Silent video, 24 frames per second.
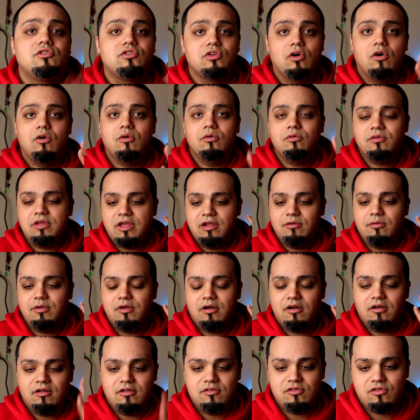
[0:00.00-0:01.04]
So here we
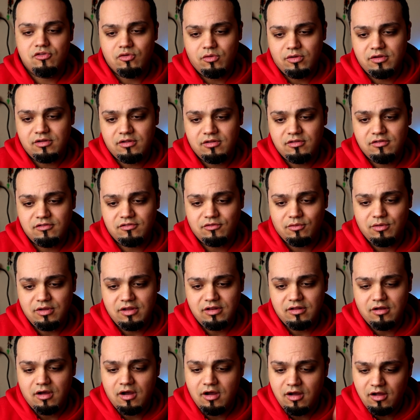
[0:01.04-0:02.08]
are joined on the
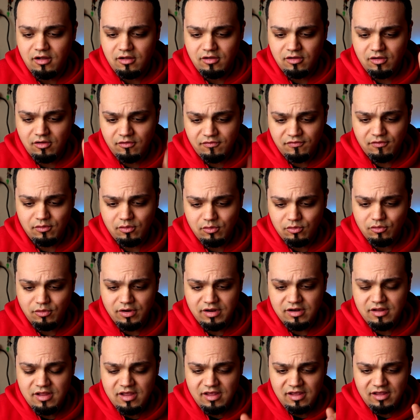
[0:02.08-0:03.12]
screen, uh,
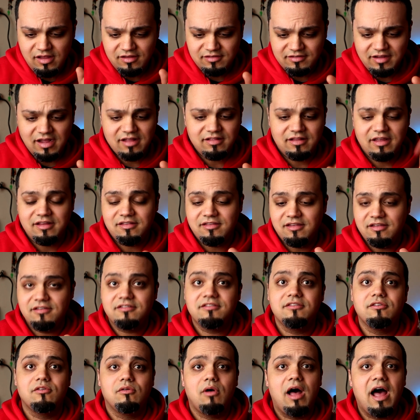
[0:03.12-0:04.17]
PhotoGrid. It's got like
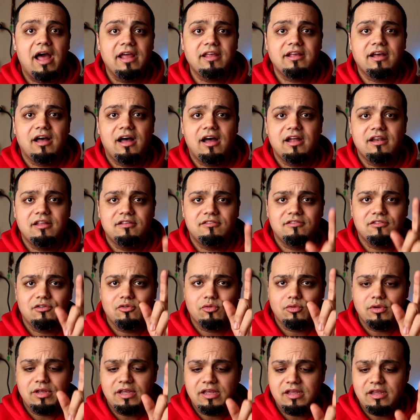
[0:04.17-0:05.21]
this little icon. It's
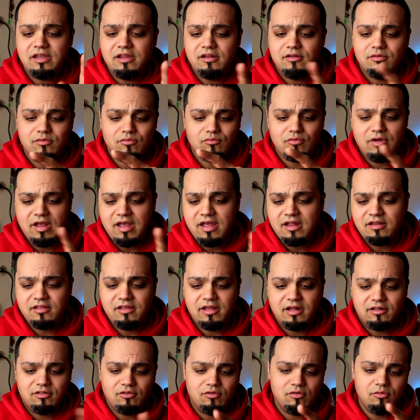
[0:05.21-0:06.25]
green, red,
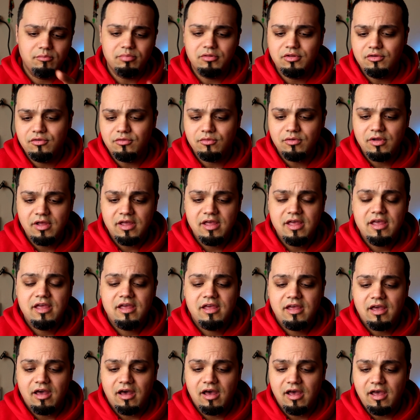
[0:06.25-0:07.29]
yellow, blue,
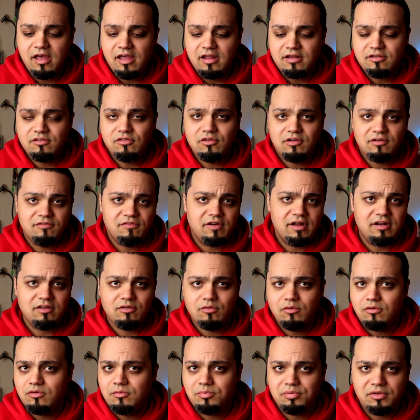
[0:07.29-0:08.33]
and you can find a
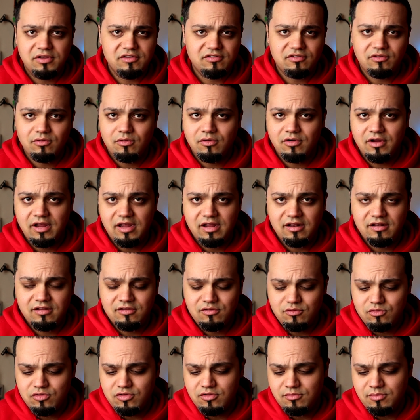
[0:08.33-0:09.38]
Google Play Store,
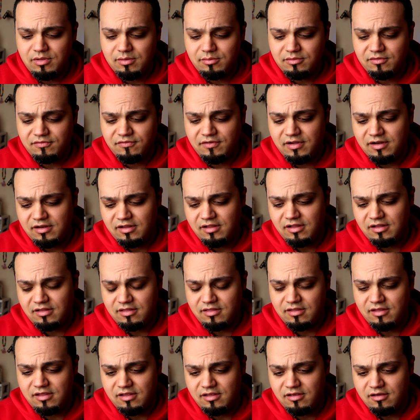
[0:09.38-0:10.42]
and you should be able to find it
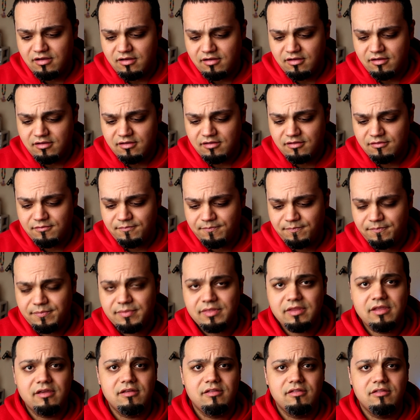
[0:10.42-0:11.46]
in the uh,
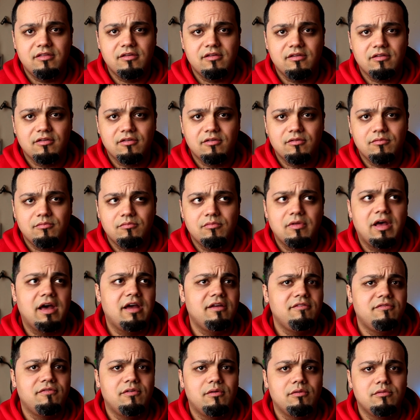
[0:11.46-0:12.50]
the
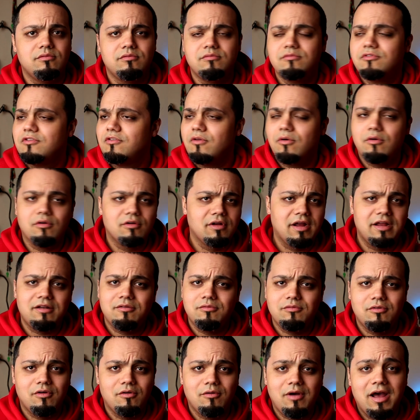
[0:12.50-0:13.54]
iPhone store. I
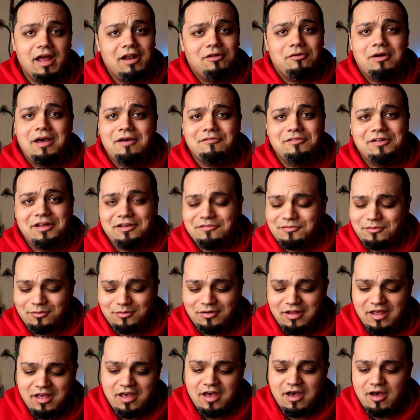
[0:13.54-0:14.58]
don't know. I don't have an
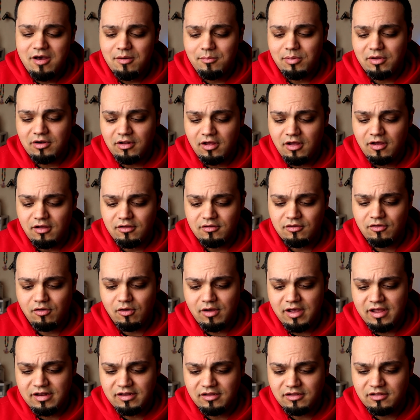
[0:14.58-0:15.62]
iPhone, but uh,
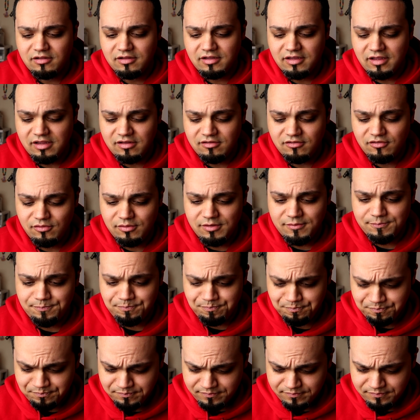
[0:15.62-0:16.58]
go ahead and click into it.